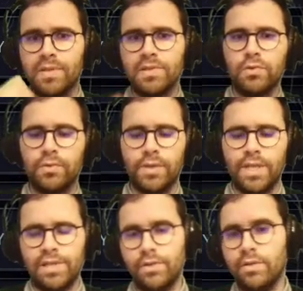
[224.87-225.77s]
So
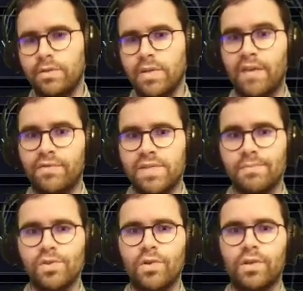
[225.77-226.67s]
it's good to have some
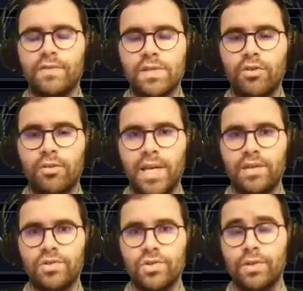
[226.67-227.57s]
sort of
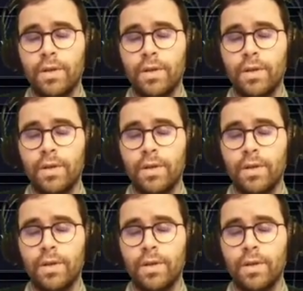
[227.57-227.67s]
discrimination